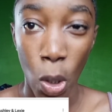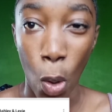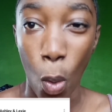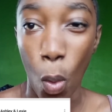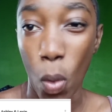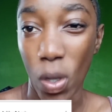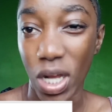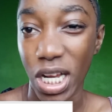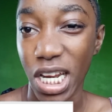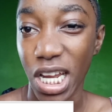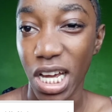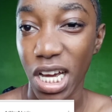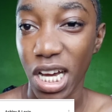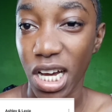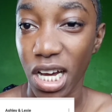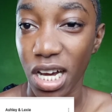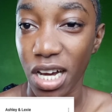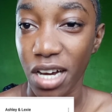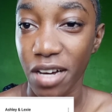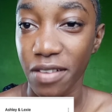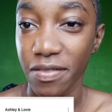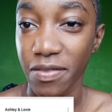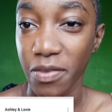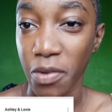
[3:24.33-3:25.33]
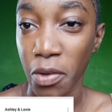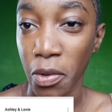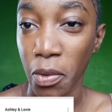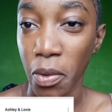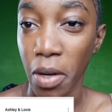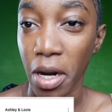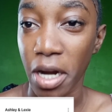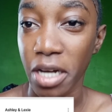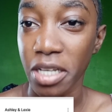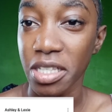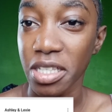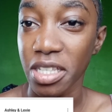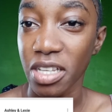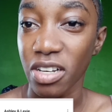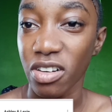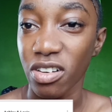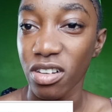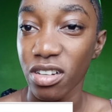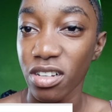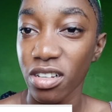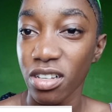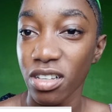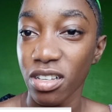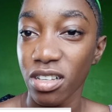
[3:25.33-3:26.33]
within a half hour or
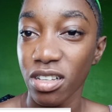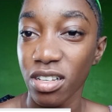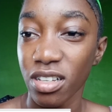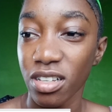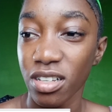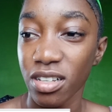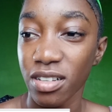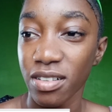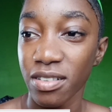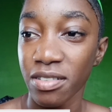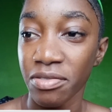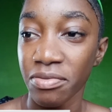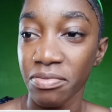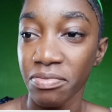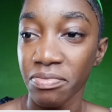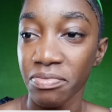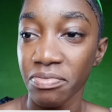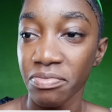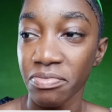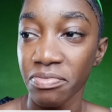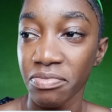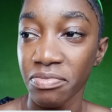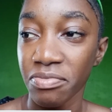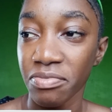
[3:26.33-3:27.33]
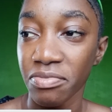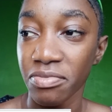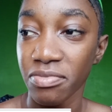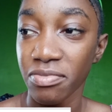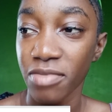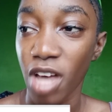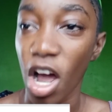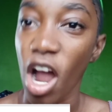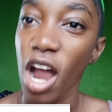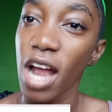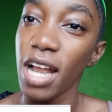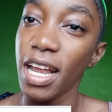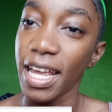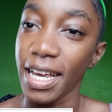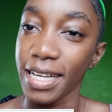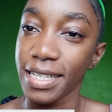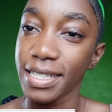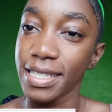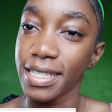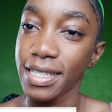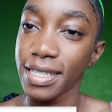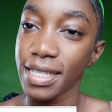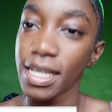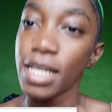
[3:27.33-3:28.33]
so, or
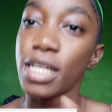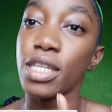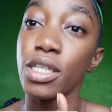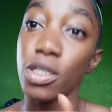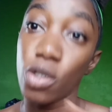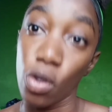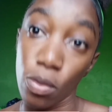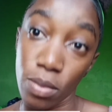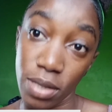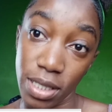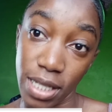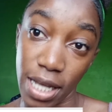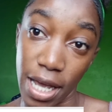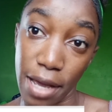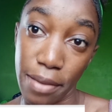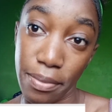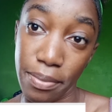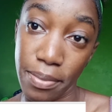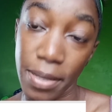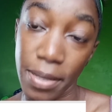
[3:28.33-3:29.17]
less, sometime.